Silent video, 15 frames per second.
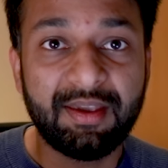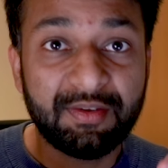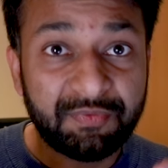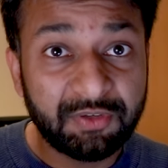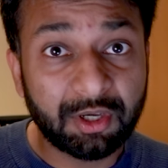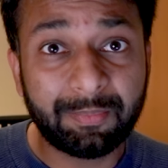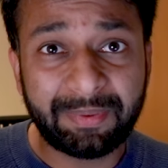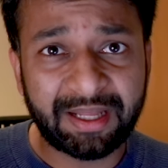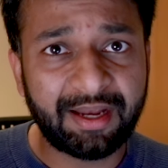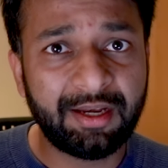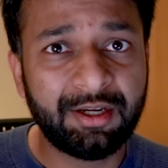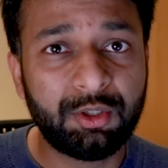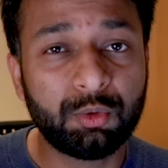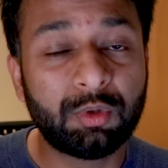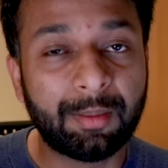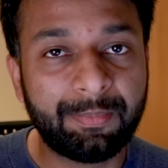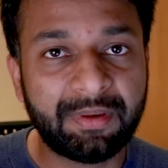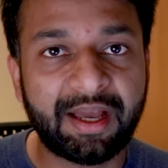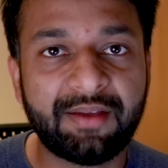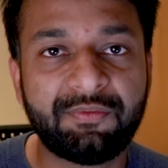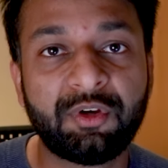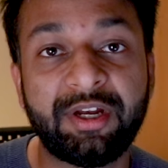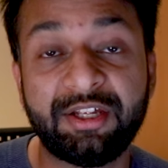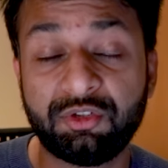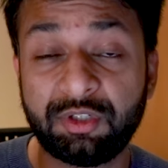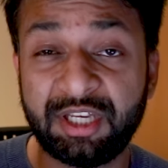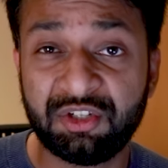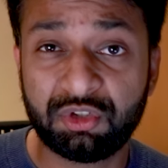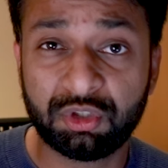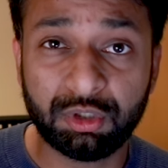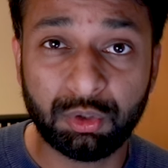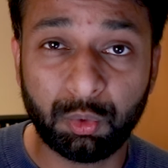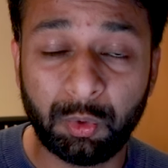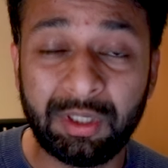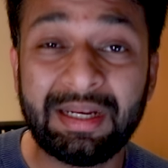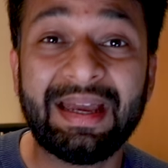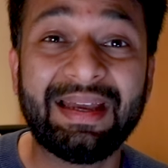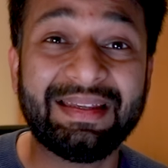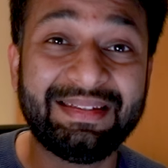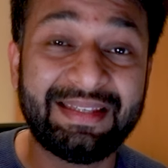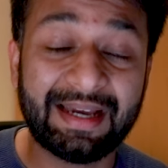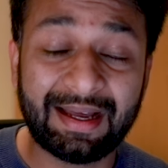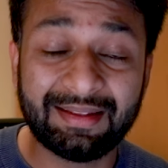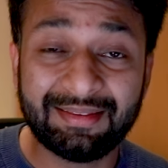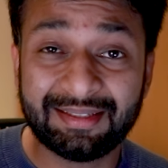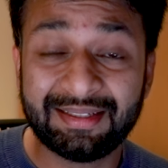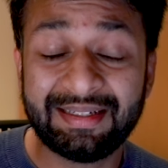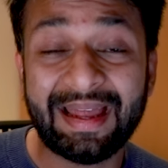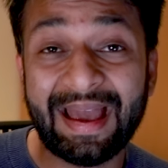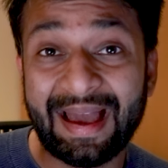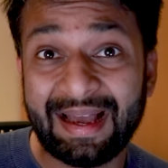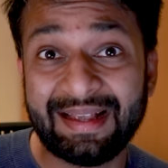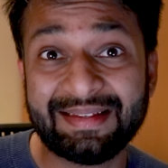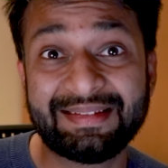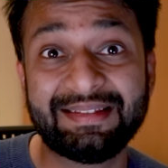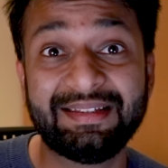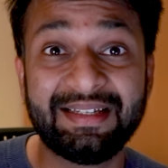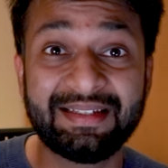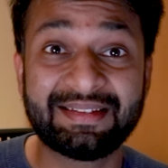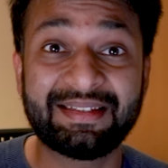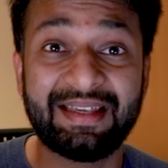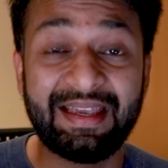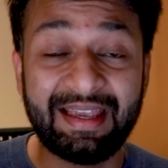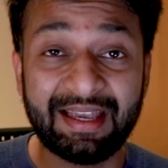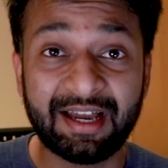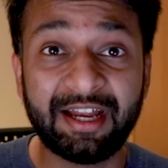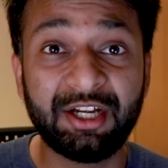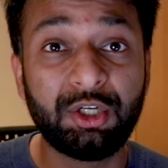if you're planning to apply for education loan, Gandan has this AI